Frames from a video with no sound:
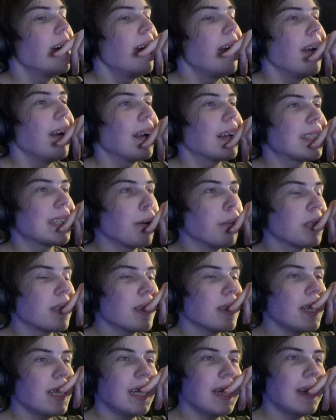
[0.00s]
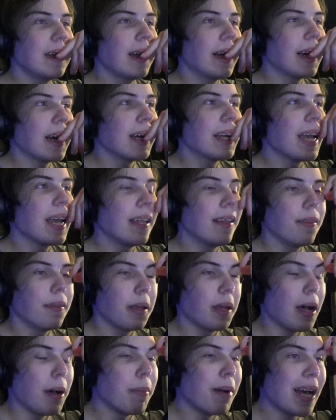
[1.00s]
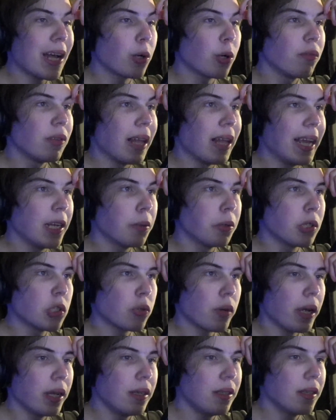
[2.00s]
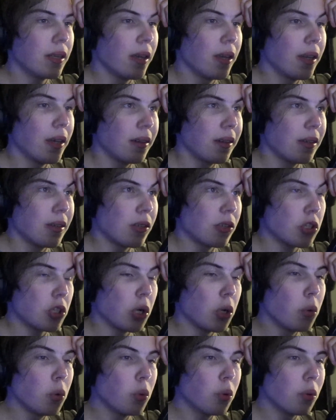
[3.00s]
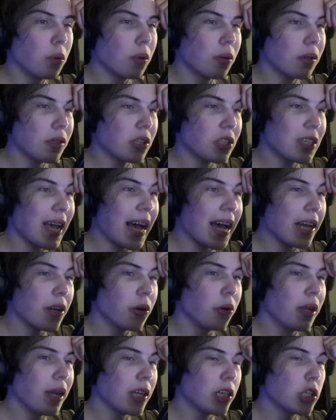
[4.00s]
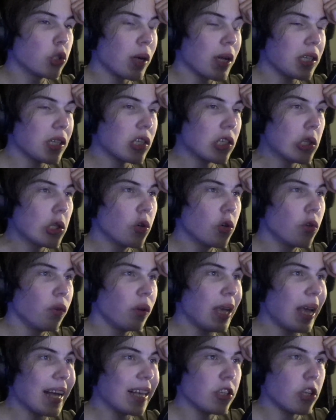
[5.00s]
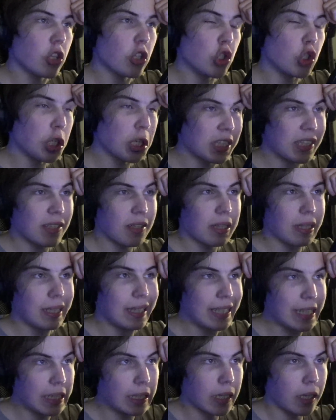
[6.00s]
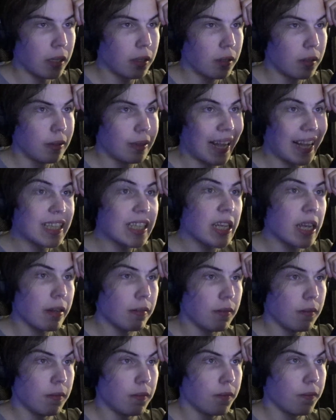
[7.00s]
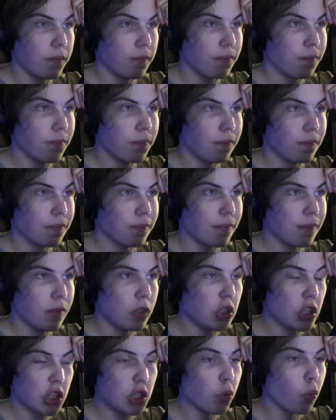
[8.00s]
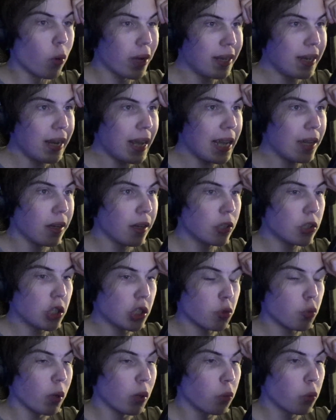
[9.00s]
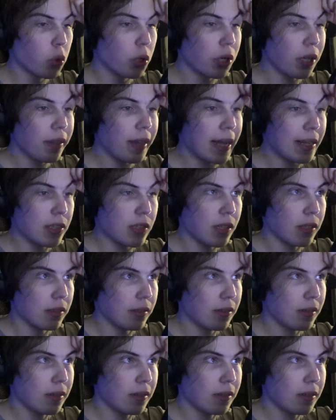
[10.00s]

Because I was thinking, like, again, a matter of language, right? So, Saturn addresses Luffy as just Nika. That's it. Just one name, just one word and that's it.